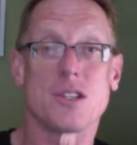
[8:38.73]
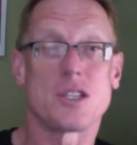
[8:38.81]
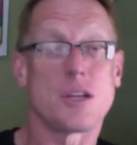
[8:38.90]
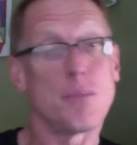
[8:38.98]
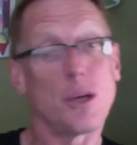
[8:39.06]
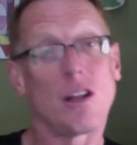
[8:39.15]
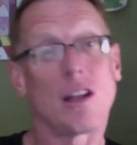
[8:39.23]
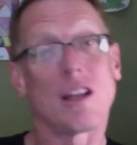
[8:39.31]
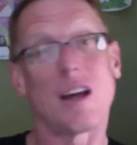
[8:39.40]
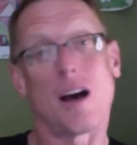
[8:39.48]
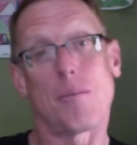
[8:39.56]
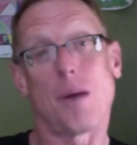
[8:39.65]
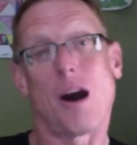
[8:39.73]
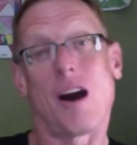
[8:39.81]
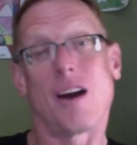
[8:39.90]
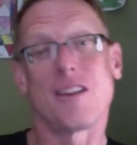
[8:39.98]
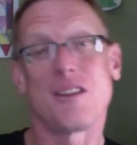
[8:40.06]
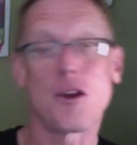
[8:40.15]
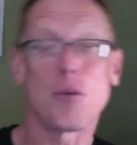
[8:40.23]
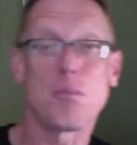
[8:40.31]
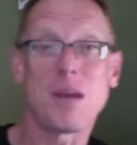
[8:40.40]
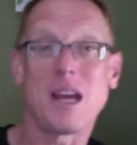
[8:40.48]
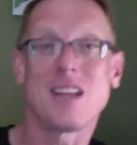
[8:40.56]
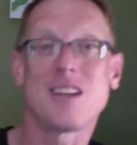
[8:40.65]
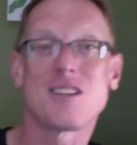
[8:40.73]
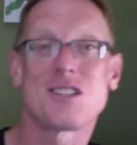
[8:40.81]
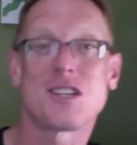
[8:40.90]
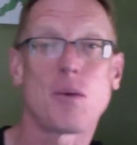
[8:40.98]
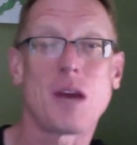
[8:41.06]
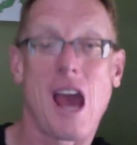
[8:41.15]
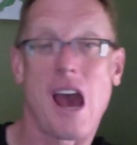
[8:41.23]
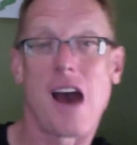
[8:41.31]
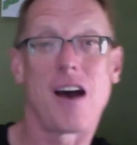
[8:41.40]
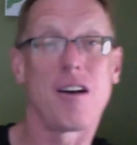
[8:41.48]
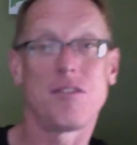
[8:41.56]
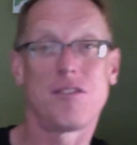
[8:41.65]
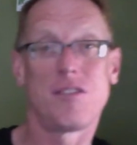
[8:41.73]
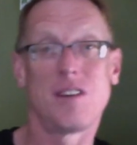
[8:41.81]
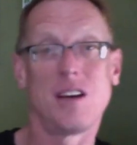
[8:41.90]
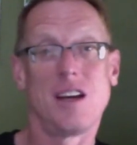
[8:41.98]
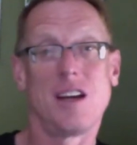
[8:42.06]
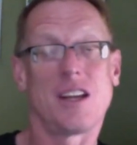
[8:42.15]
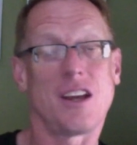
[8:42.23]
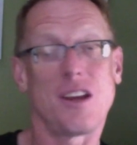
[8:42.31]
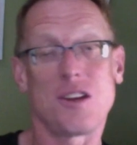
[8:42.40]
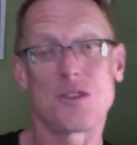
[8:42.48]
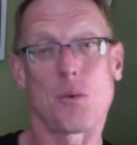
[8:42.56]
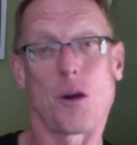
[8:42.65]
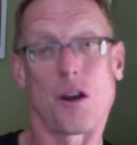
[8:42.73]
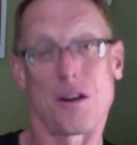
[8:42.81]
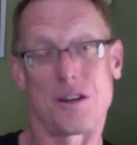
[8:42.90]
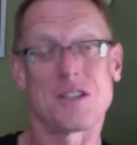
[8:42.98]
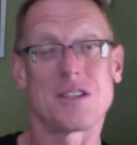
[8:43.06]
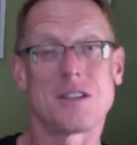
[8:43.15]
to build upon the obedience that we have to His words.